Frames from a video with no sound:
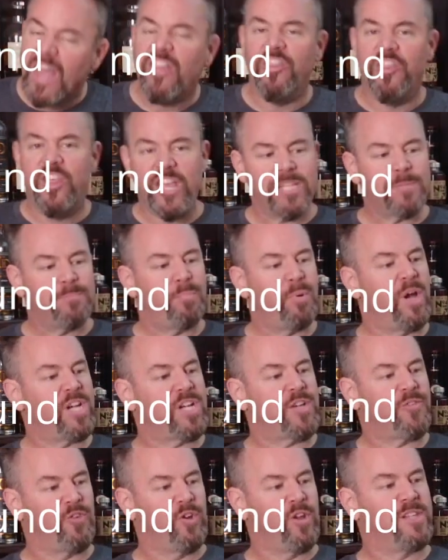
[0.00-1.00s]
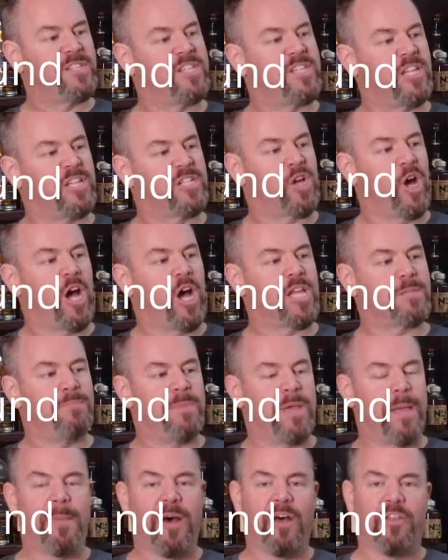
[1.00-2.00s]
This brush, for instance, cost
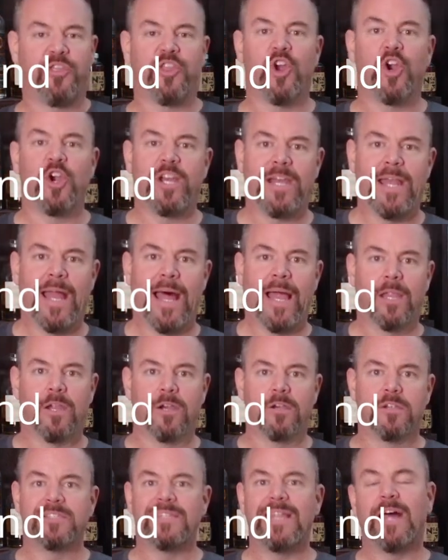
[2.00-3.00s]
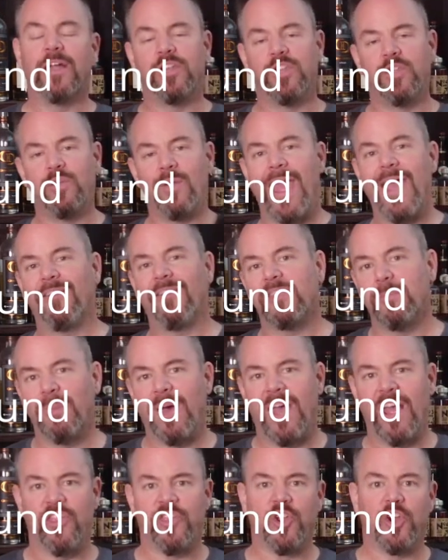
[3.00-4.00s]
me about $30. Now, do you have to
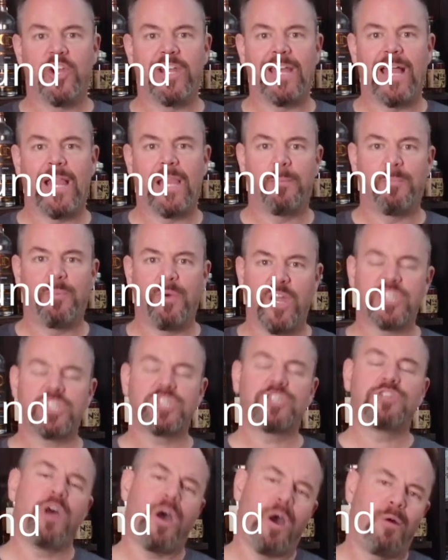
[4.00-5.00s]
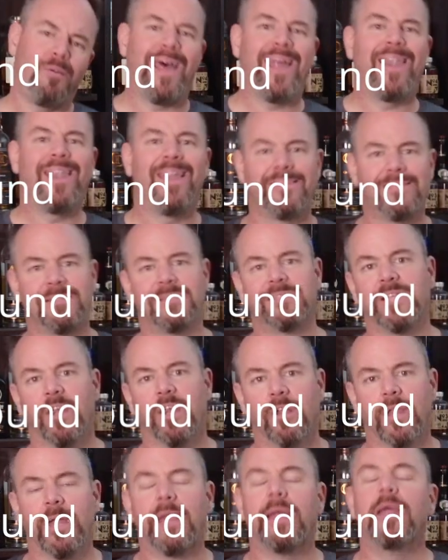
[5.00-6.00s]
buy a $30 brush? No, not
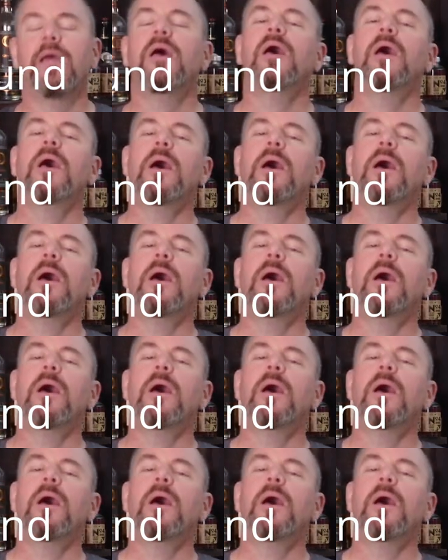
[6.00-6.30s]
necessarily.